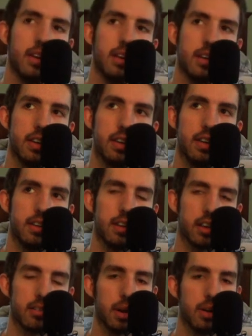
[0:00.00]
he
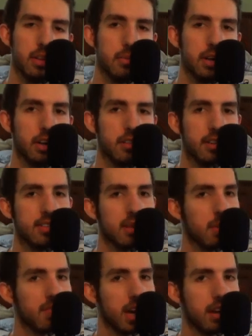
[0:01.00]
talks about in the book is that some
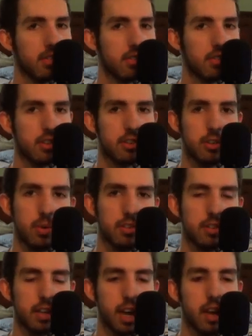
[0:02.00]
of the answers the
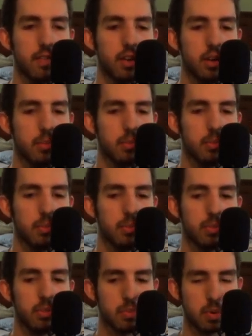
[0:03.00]
students gave him
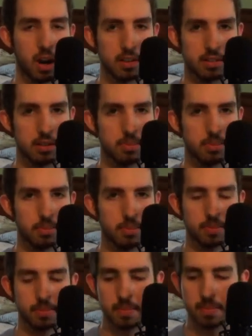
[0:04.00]
surprised him.
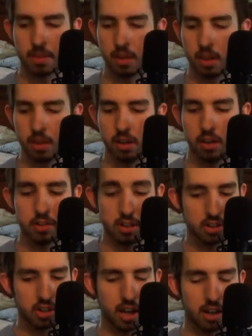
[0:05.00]

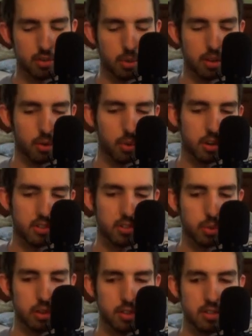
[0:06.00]
Such as, one of the questions
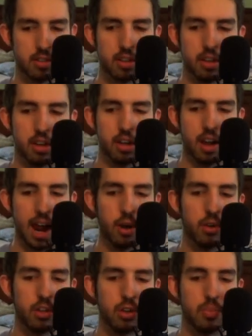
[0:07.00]
was, how
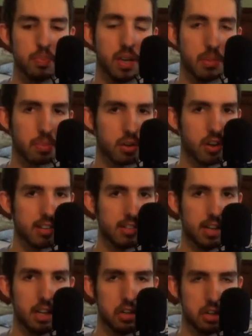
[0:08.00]
do you beat
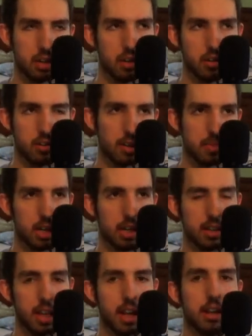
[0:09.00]
procrastination, or something
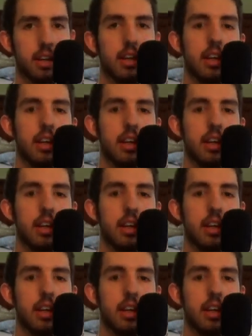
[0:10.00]
like that?